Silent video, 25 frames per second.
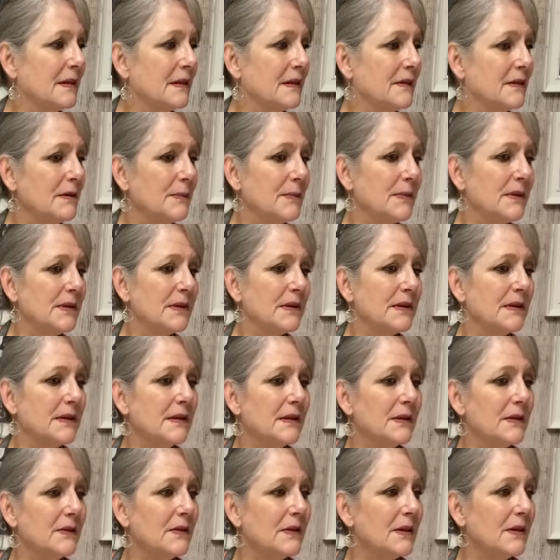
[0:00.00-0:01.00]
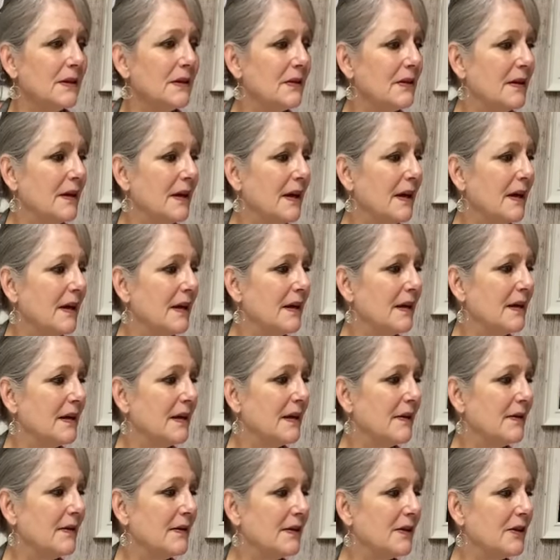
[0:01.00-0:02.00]
Whoops, don't want to do that.
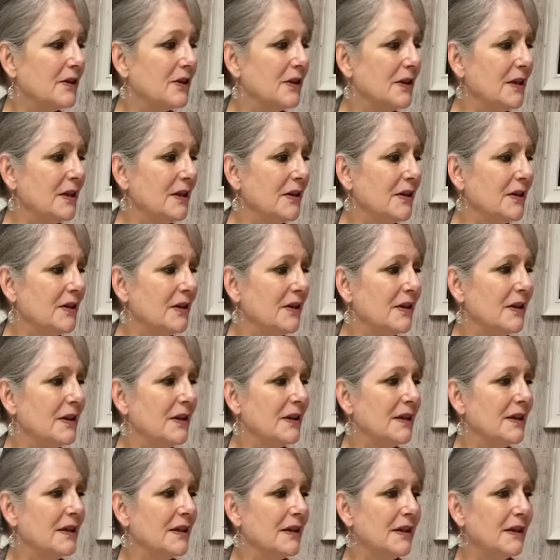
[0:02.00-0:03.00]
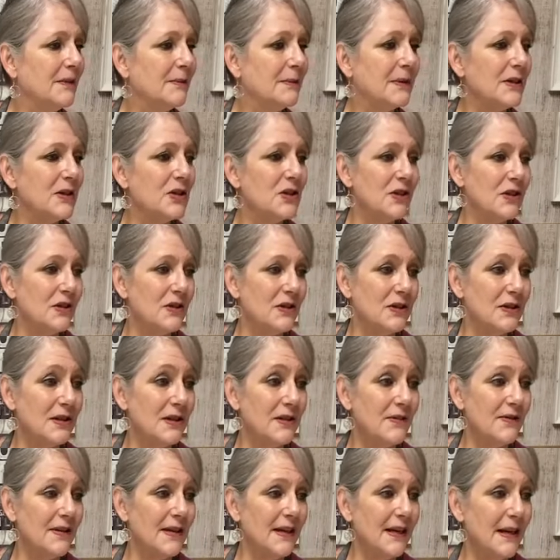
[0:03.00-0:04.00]
I want to share. I'm going to share to the
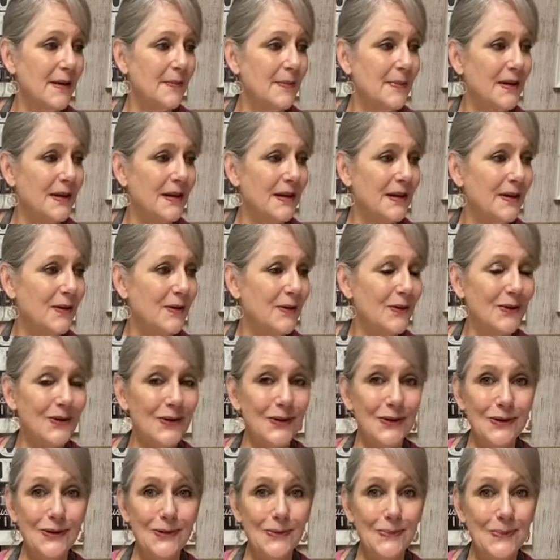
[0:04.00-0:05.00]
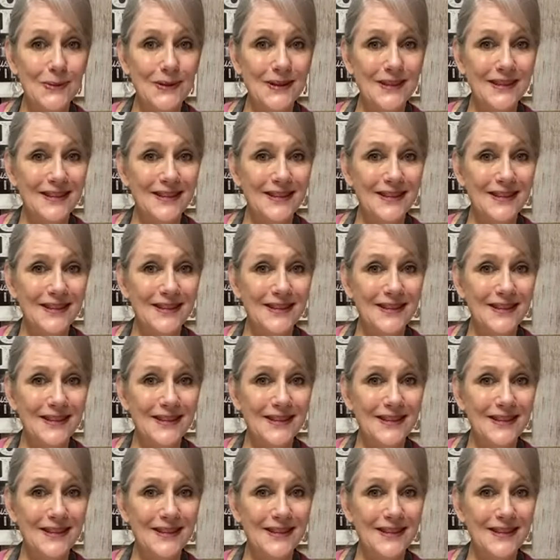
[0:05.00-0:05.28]
VIP group.